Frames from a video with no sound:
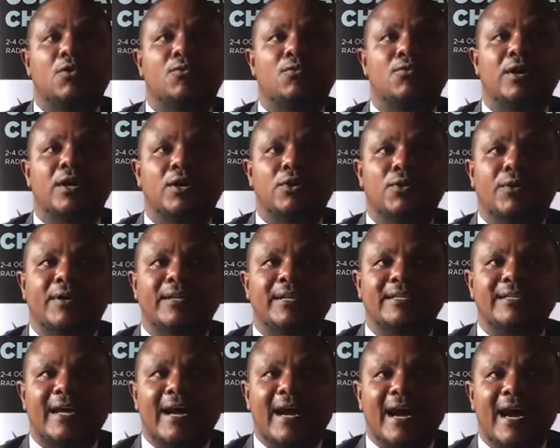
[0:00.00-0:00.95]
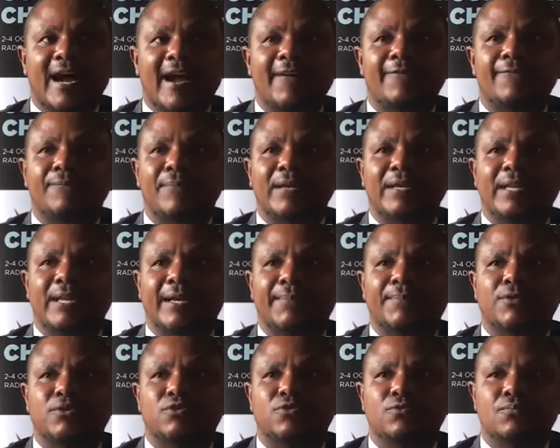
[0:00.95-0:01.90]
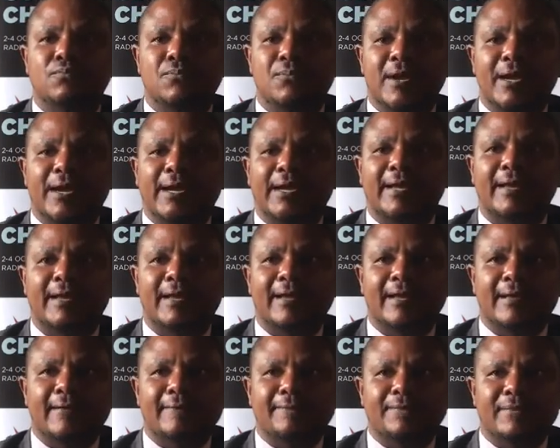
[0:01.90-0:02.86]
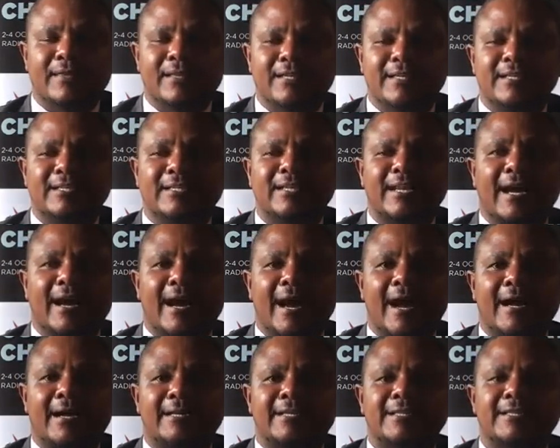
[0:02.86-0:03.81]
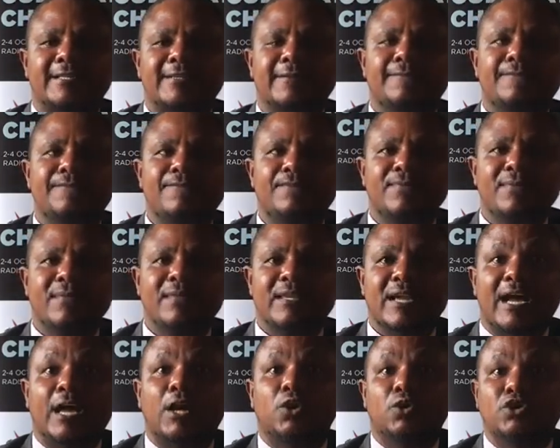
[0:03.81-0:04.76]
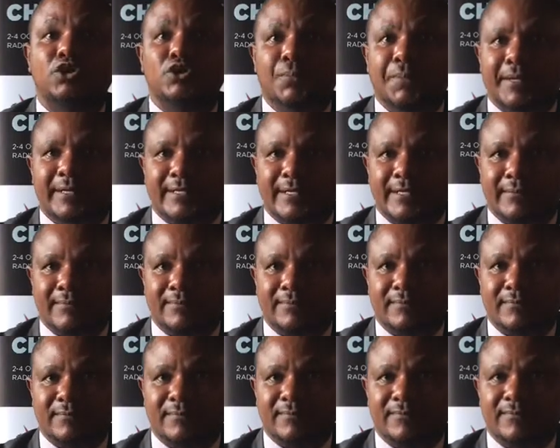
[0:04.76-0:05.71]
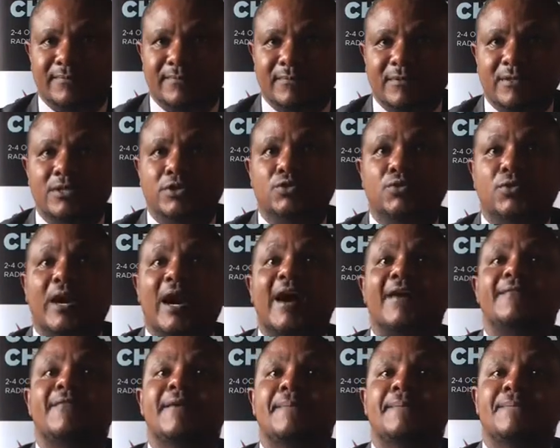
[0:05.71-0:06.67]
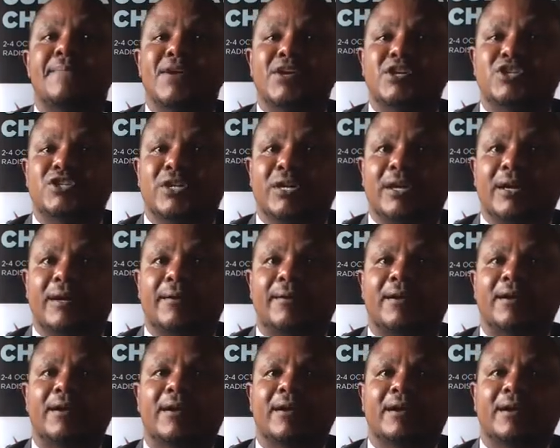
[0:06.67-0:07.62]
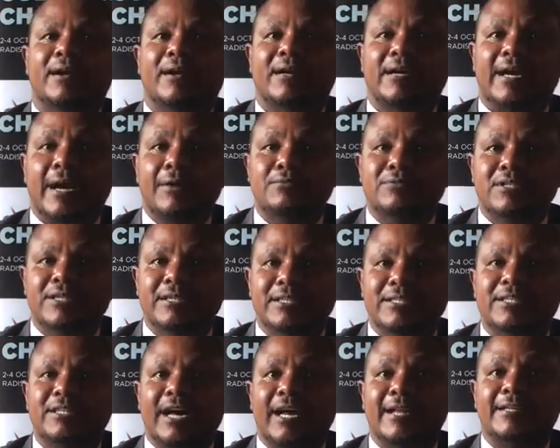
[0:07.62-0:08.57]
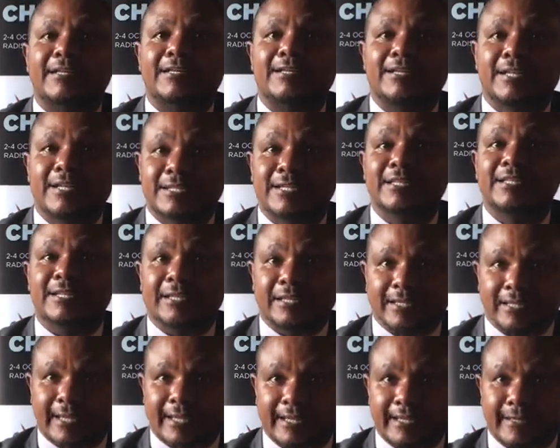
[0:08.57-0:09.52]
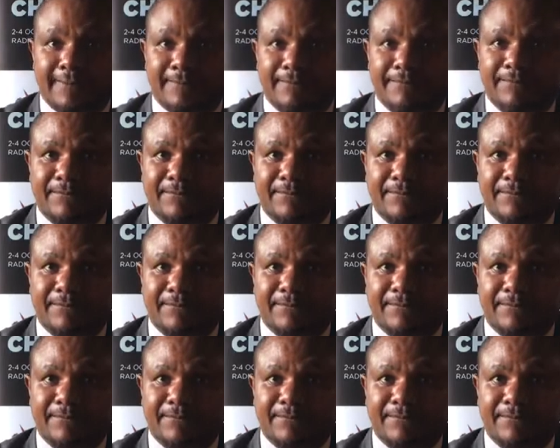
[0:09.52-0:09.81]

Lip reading: we're looking at AHIVE being able to make this as a launchpad to other major counties and cities in Kenya.